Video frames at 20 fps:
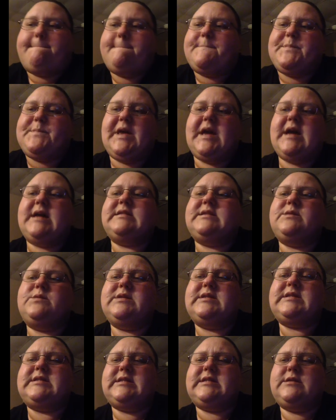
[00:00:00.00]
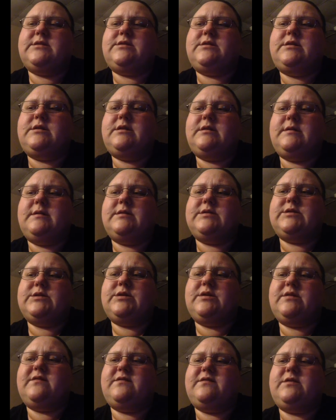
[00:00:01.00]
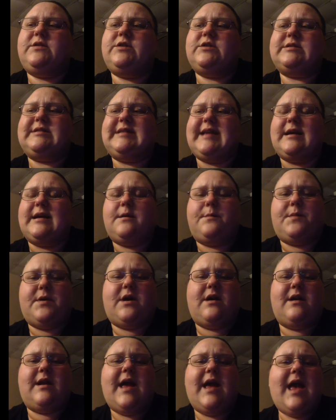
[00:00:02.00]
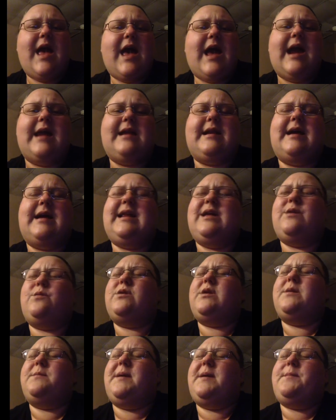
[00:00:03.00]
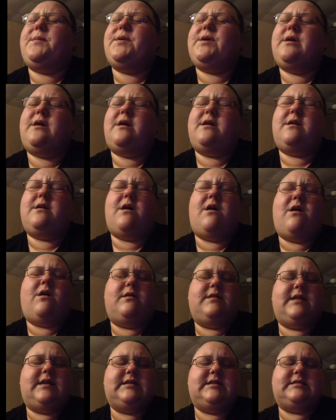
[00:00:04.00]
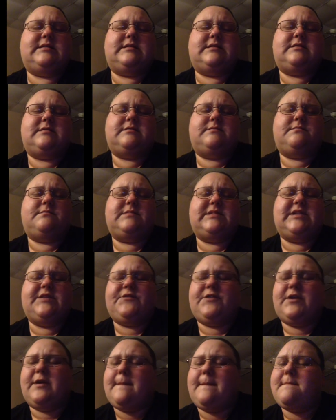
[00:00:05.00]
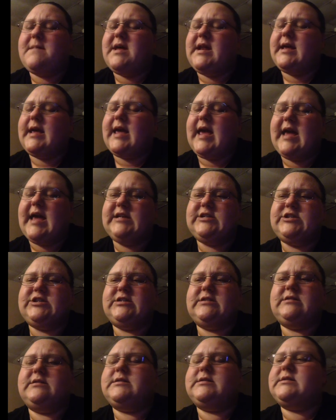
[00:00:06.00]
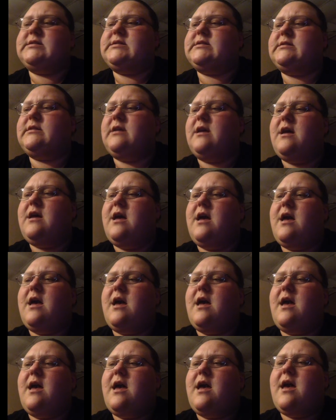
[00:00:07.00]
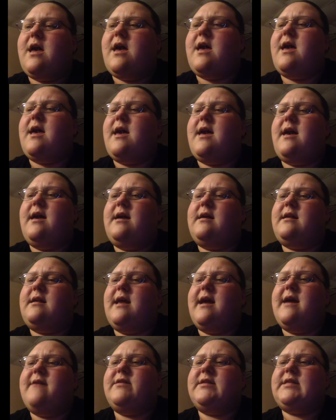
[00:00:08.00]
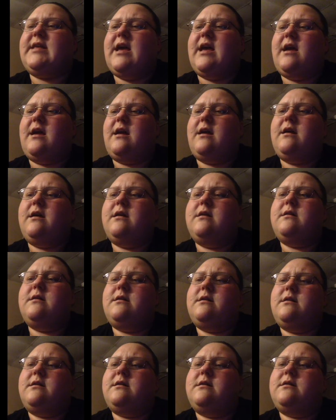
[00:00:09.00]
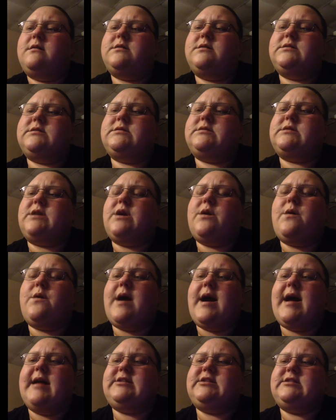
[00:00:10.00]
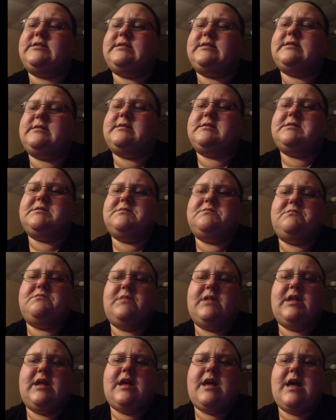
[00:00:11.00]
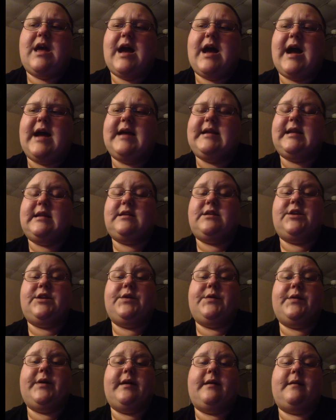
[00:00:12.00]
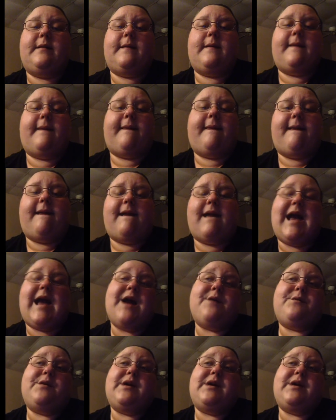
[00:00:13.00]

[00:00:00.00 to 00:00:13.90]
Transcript: Because it was still sort of looked down upon, and I didn't want to be put on all these different medications and everything. So I didn't do it. I